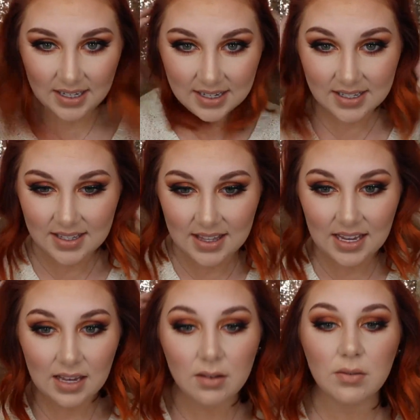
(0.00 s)
is
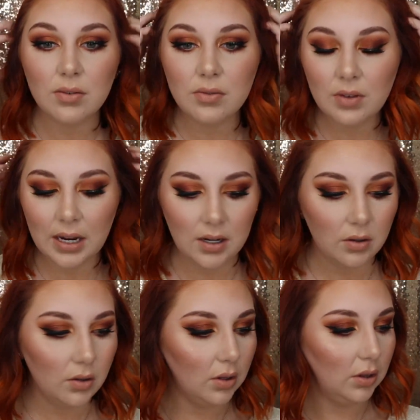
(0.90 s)
the
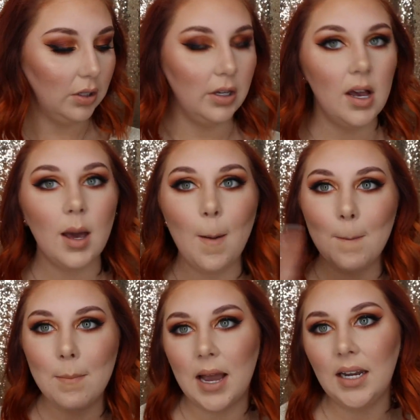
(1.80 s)
final look
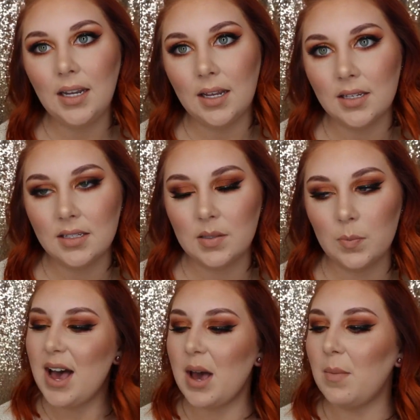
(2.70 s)
minus,
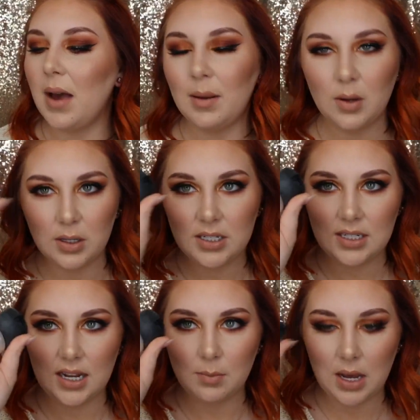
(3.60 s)
I'm going to
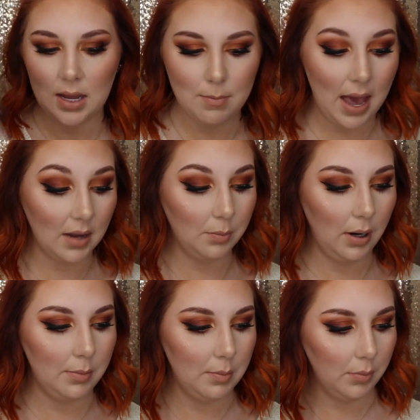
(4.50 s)
take my MAC
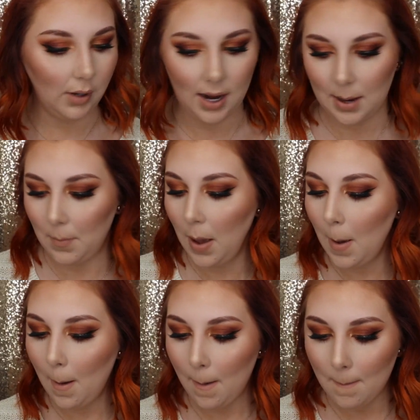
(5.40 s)
Prep and Prime
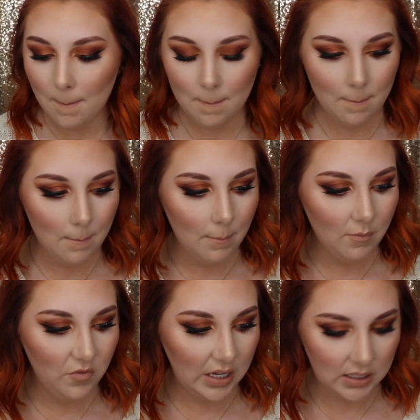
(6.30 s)

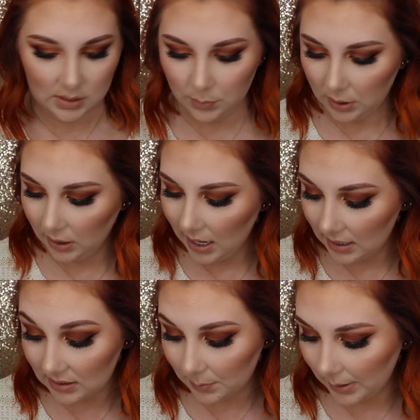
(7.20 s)
Fix
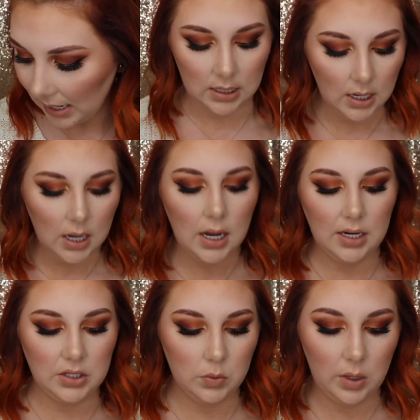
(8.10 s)
Plus, but I
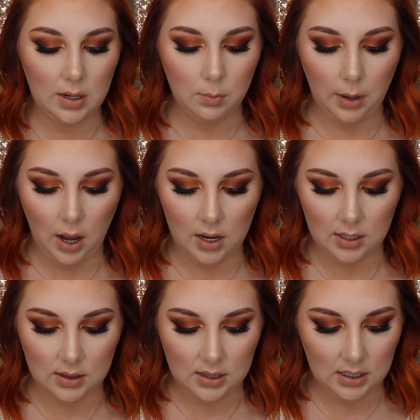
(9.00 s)
just went and bought
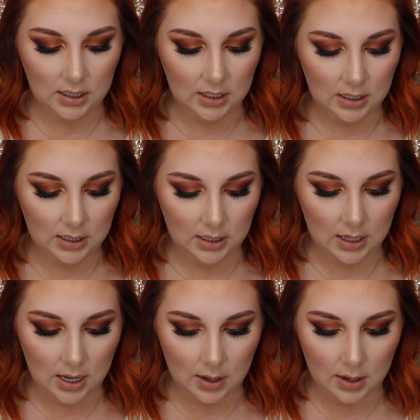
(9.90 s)
the